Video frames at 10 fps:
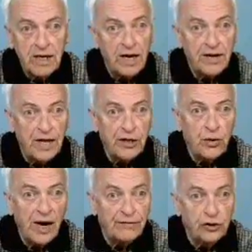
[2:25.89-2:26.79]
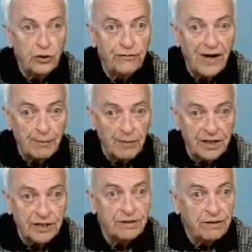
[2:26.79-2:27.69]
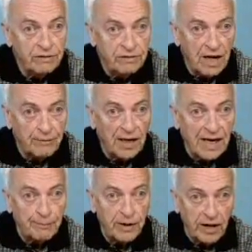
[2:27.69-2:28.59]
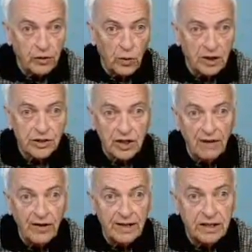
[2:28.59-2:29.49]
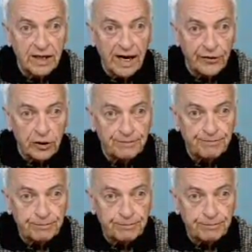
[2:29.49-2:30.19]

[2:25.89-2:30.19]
and then you have two families doubling up, in other words, living together.